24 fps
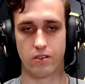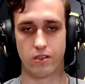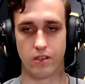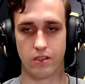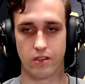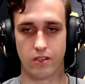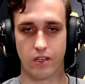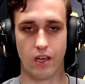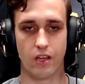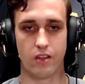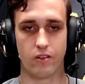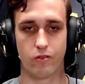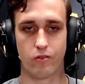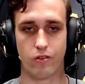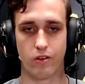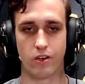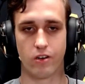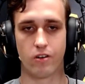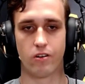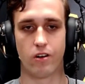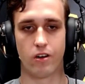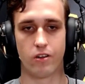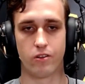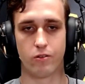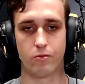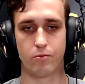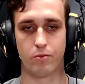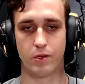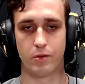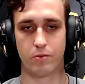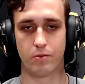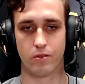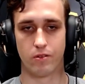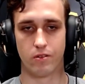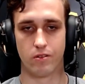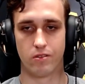It can trigger other
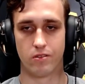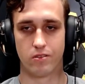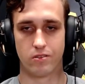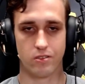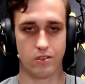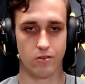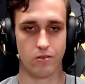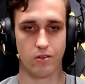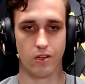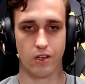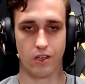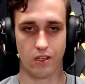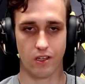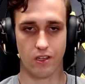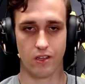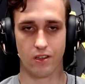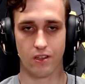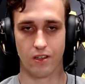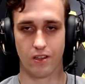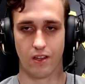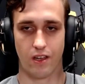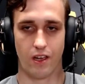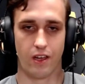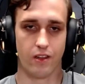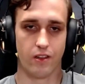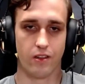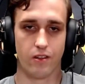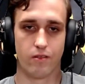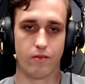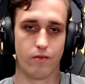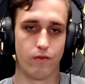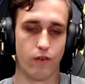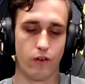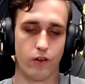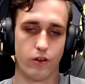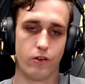people. So like, and
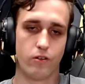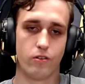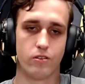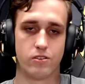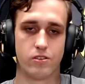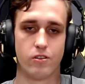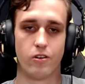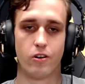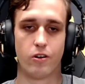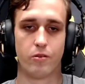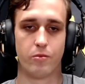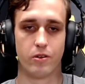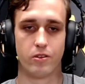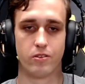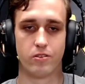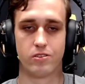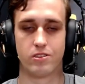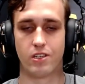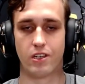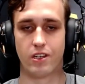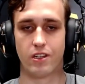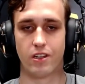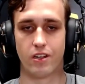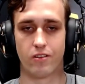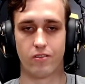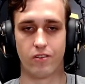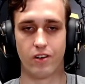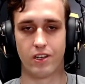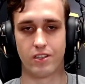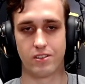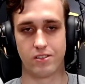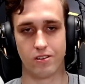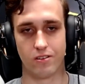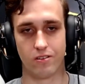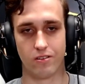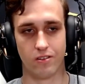for you, it's normal to say that,
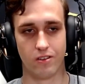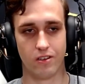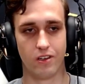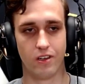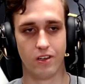right? So